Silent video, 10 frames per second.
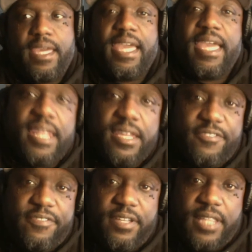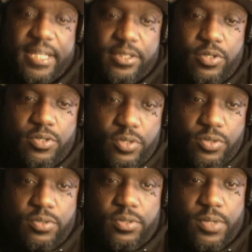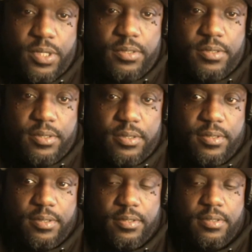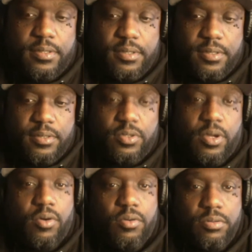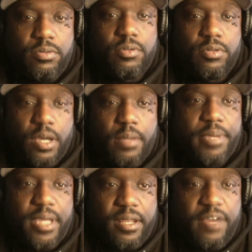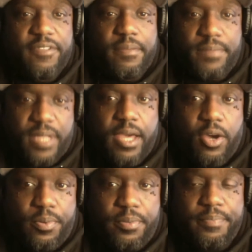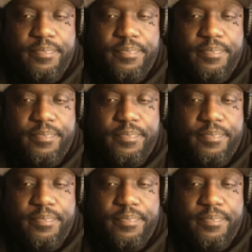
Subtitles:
He didn't feel like those dudes was, going to be enough to help him.